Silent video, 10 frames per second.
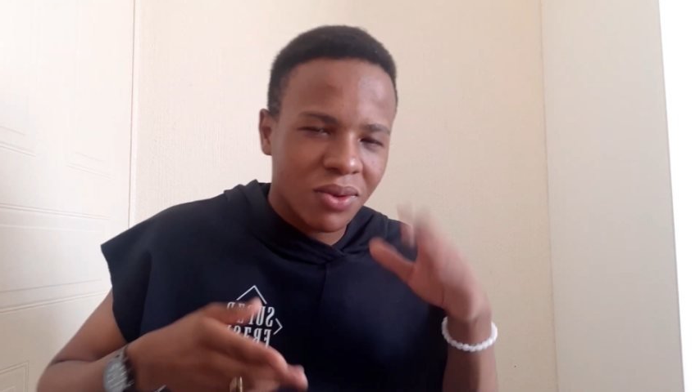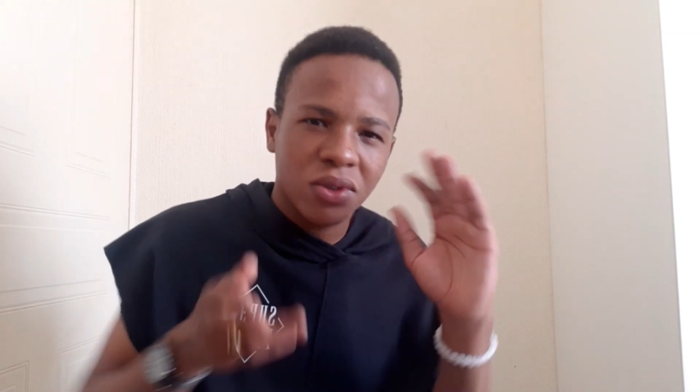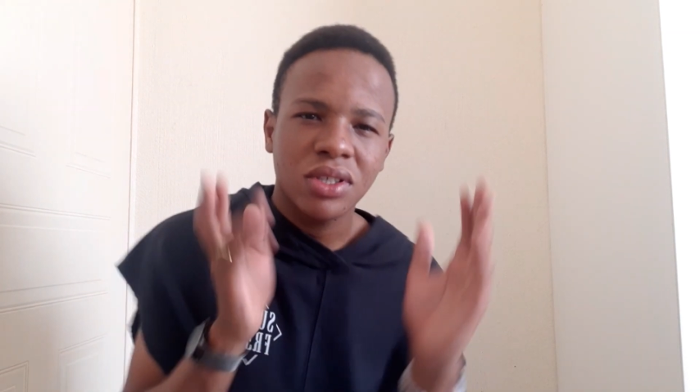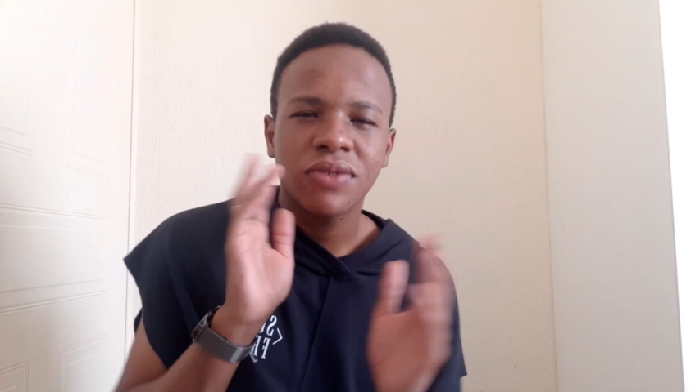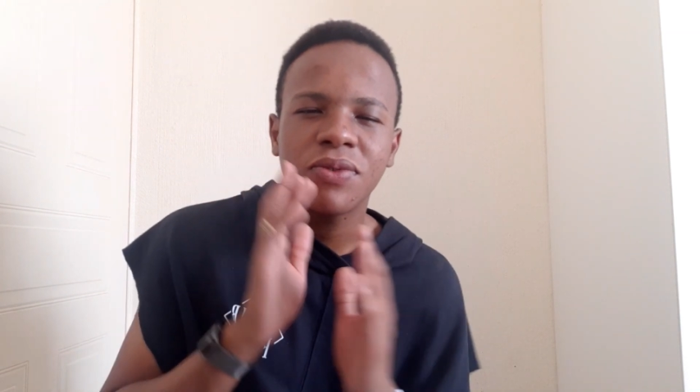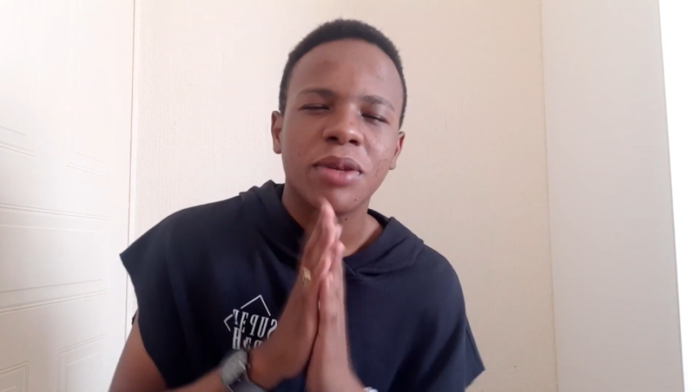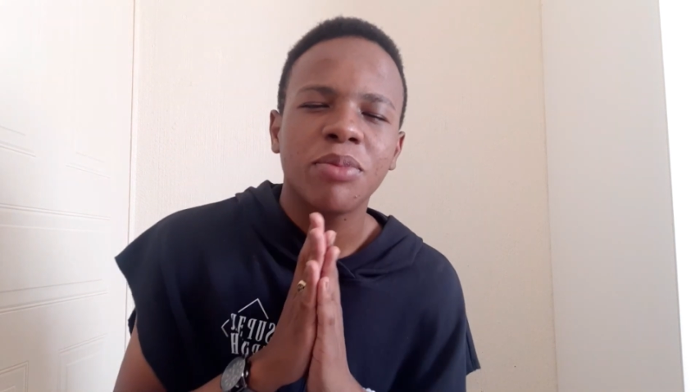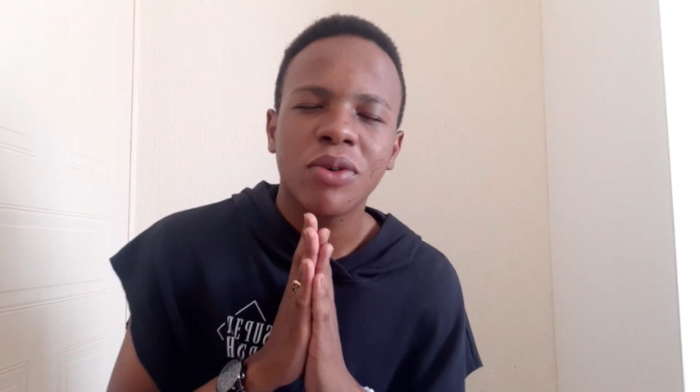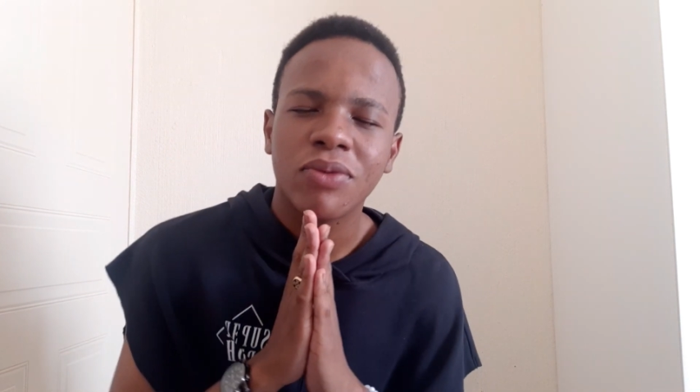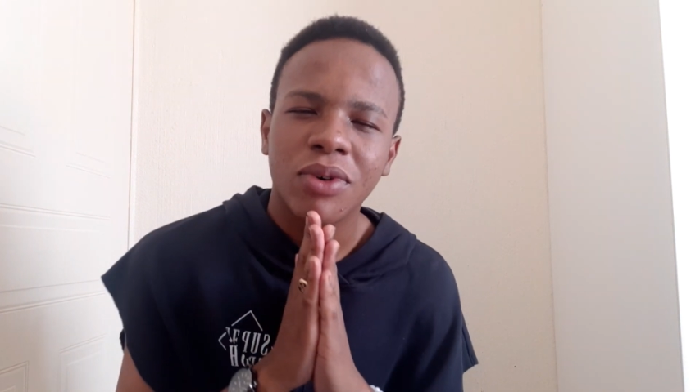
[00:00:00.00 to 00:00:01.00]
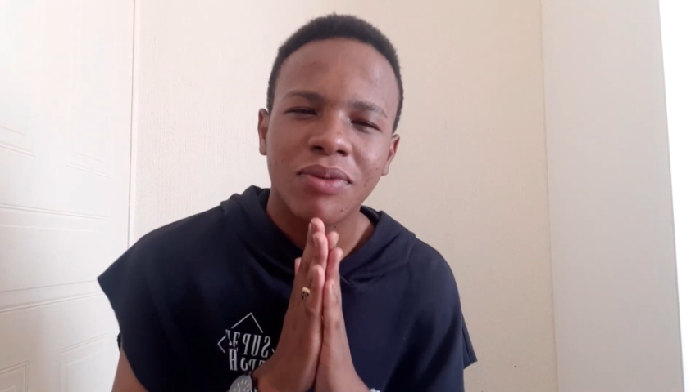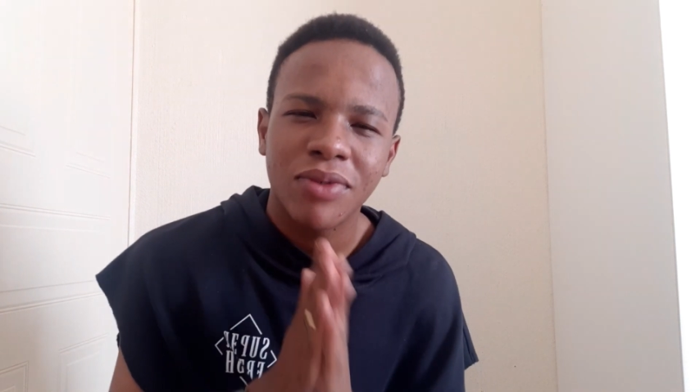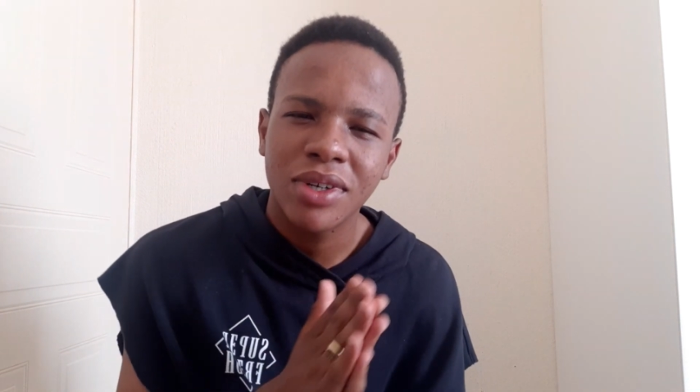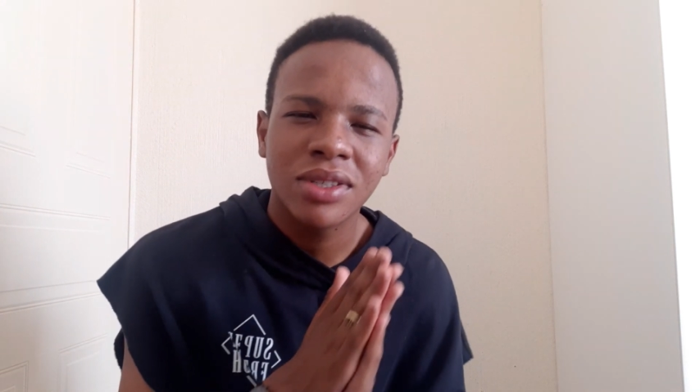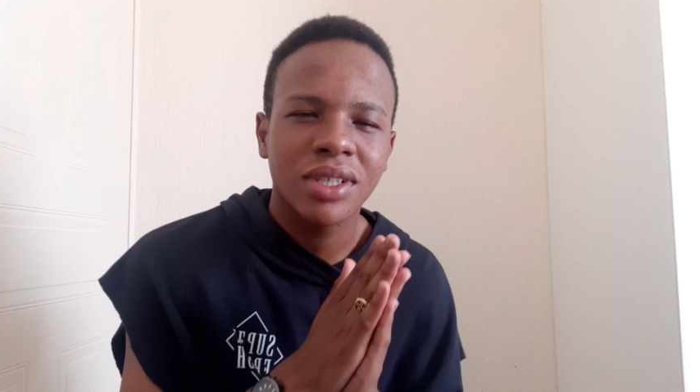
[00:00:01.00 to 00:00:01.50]
or just flip your phone
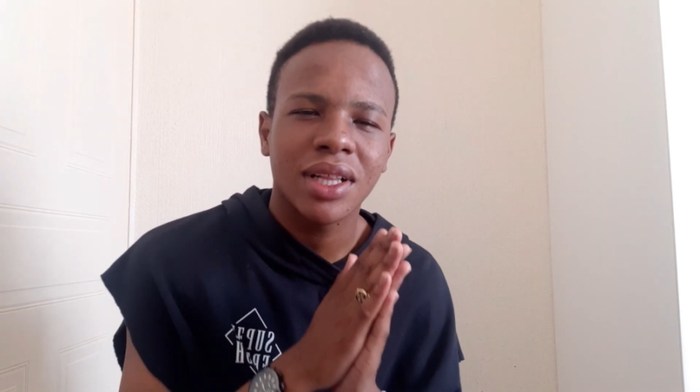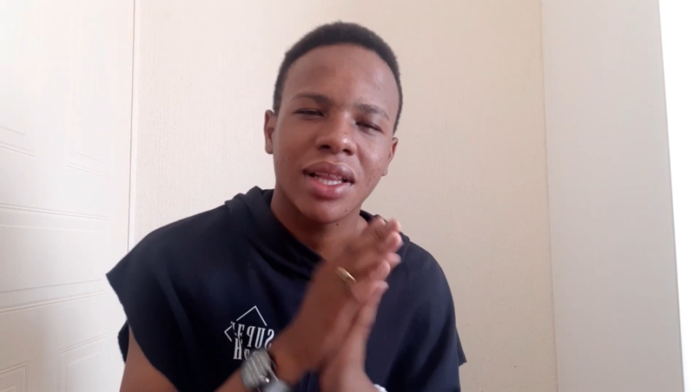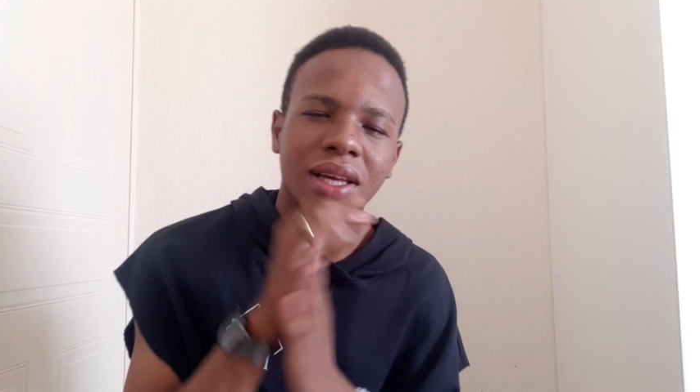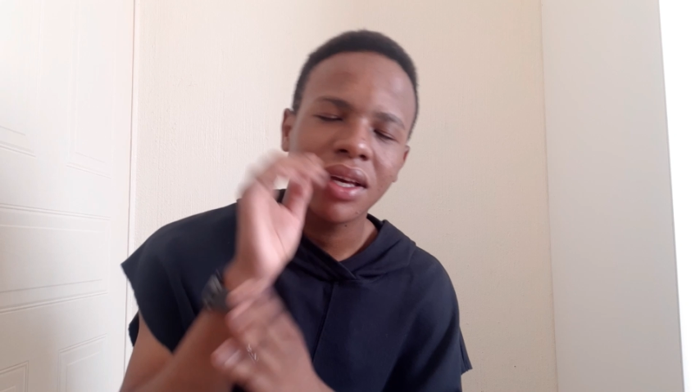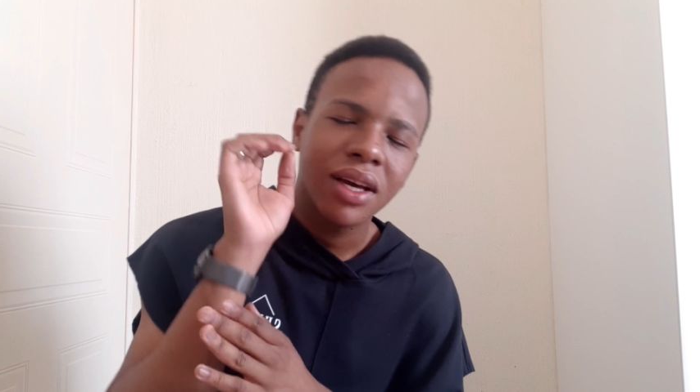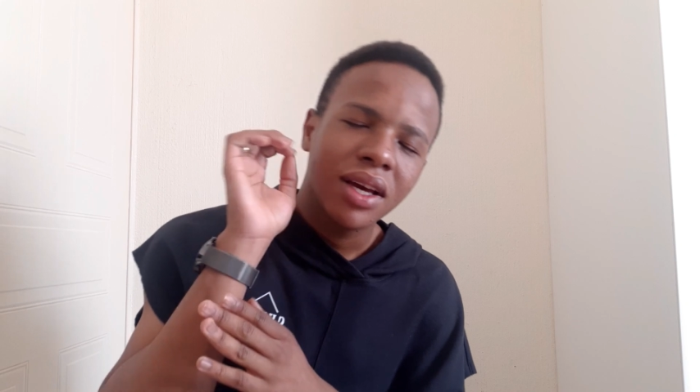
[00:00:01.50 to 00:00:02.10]
vertically